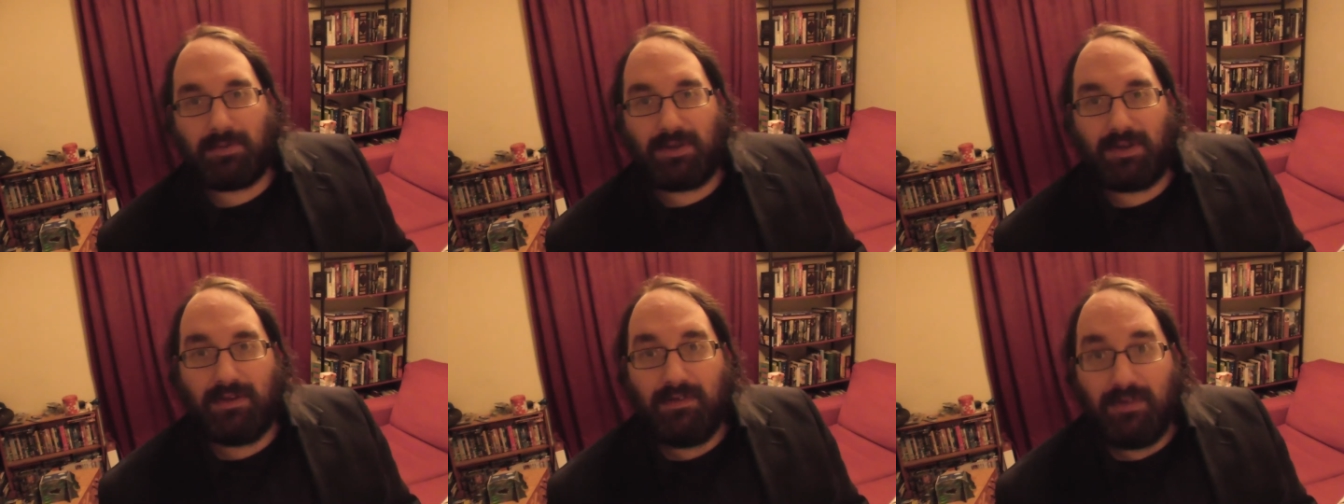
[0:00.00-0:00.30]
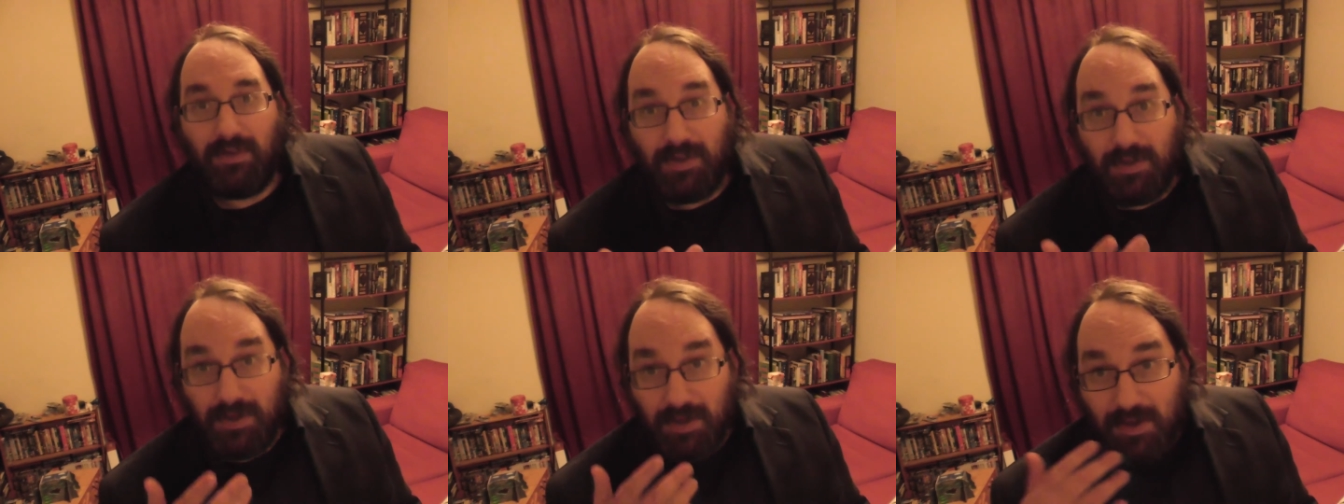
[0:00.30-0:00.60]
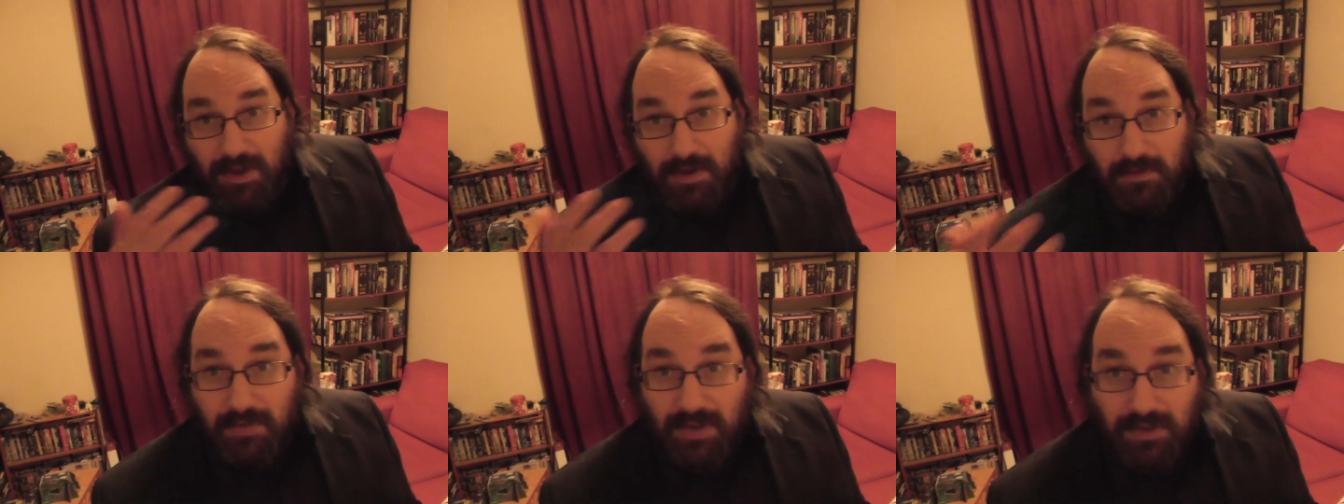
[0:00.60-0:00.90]
But
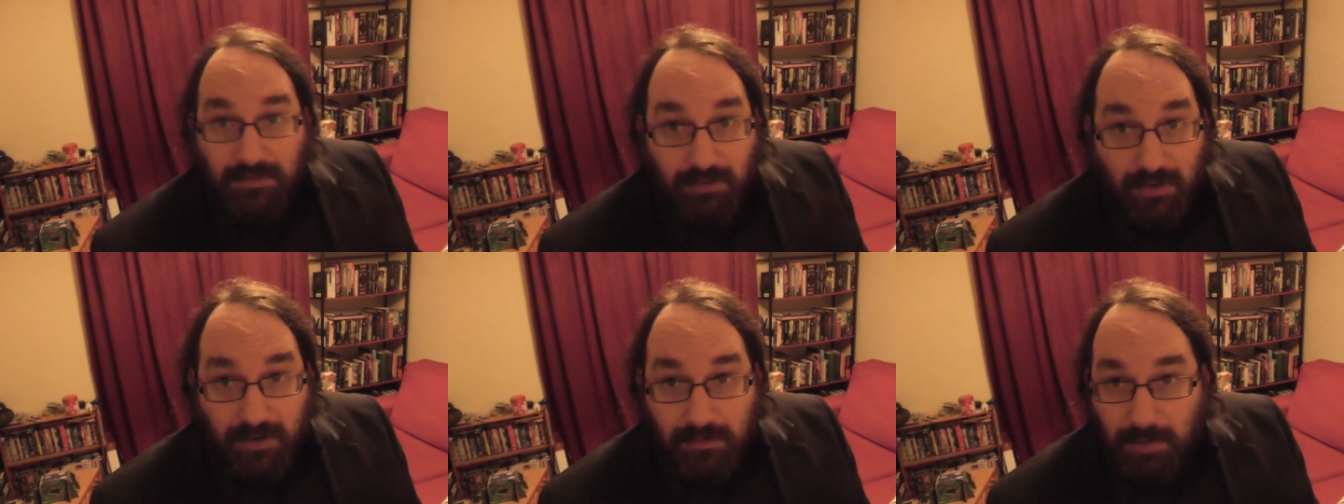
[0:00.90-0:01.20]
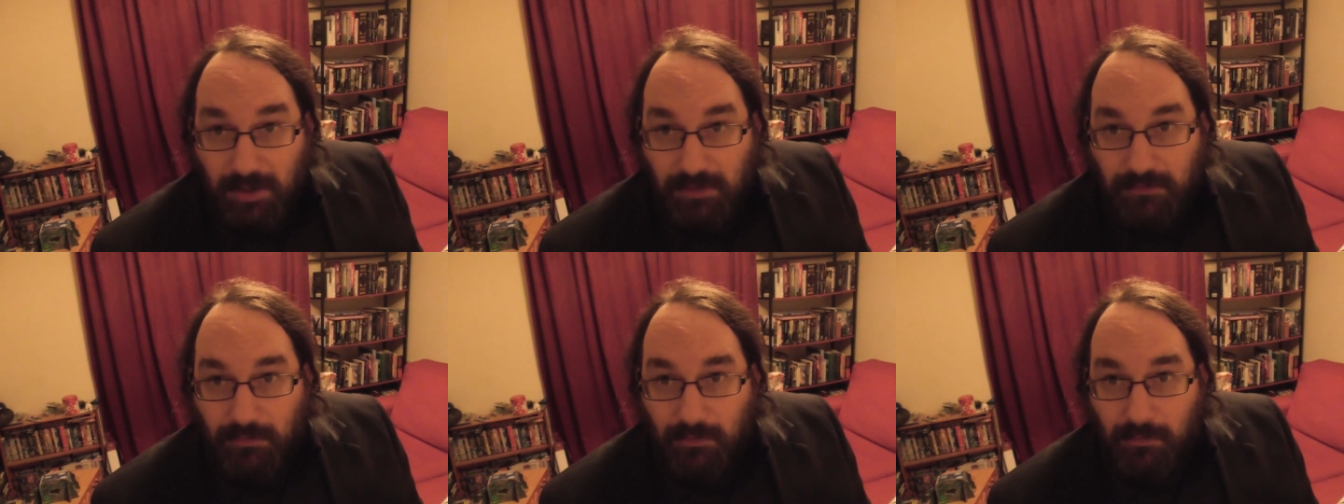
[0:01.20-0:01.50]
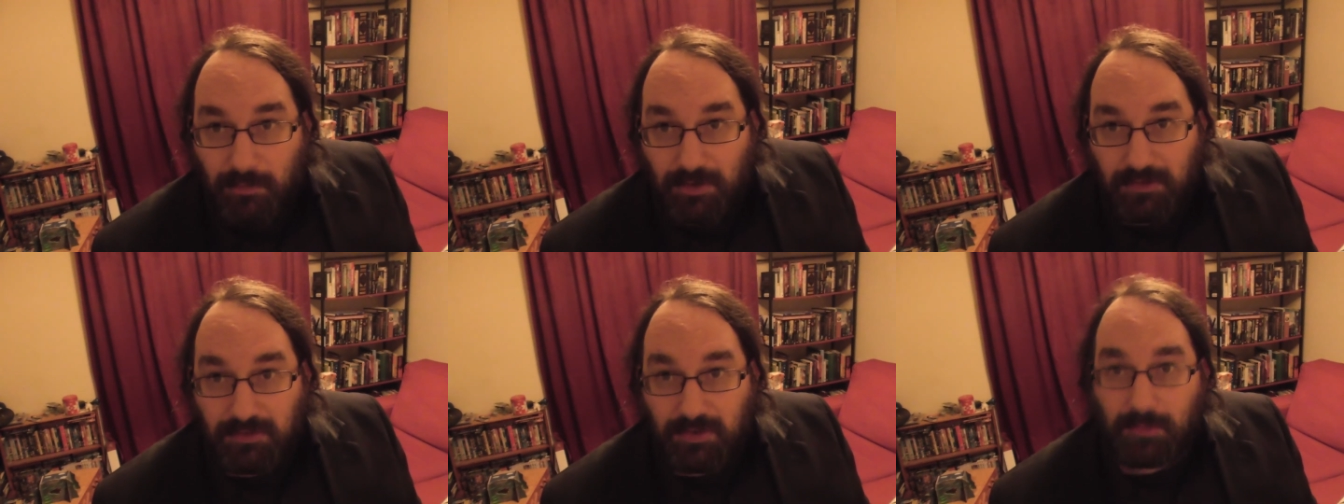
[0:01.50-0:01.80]
thanks very much for
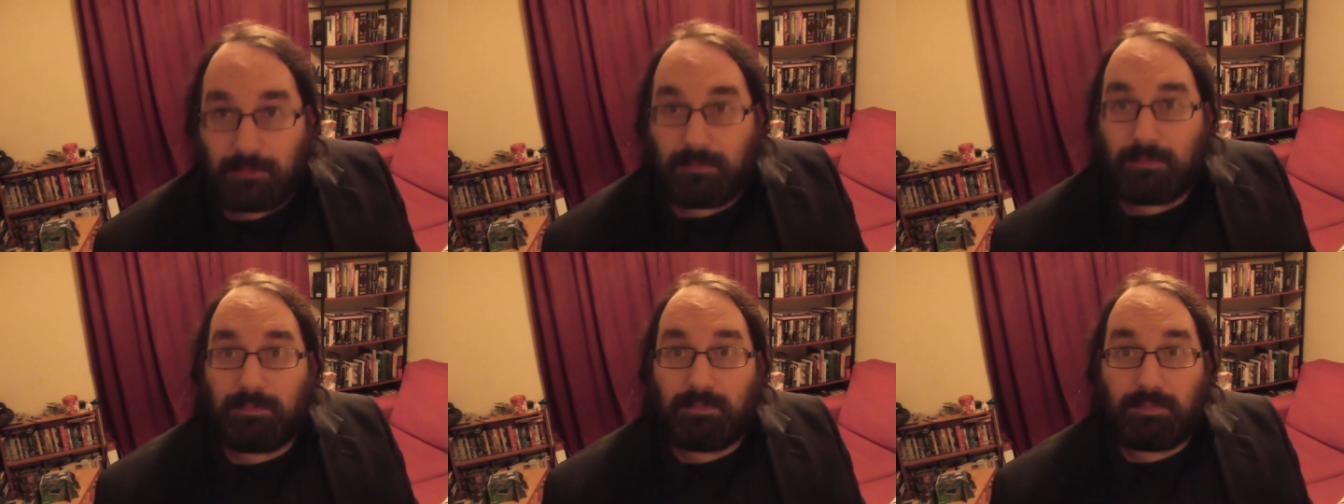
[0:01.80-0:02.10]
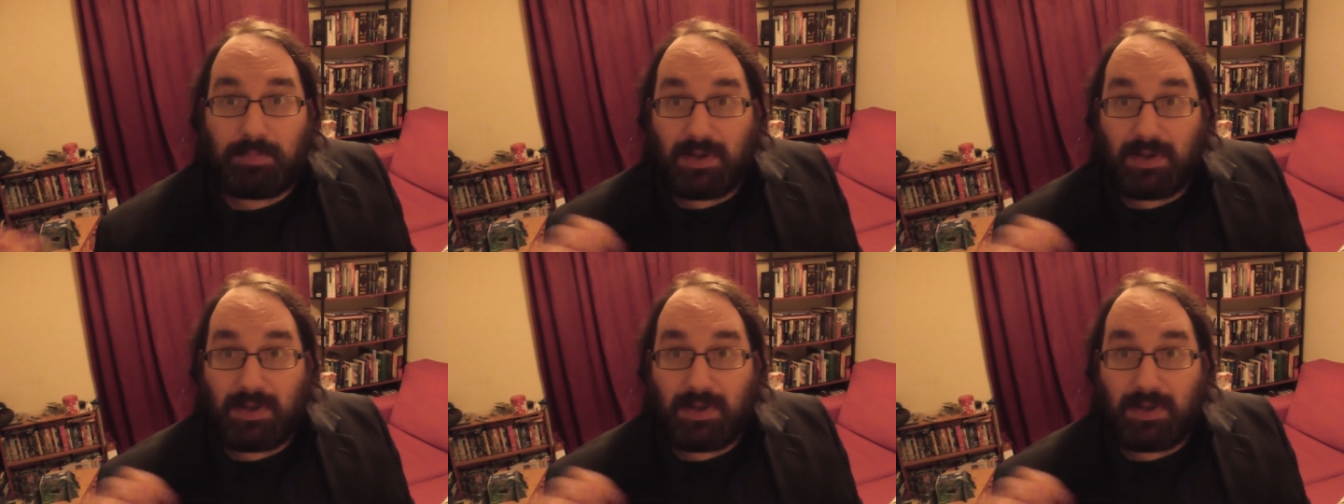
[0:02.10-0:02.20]
watching.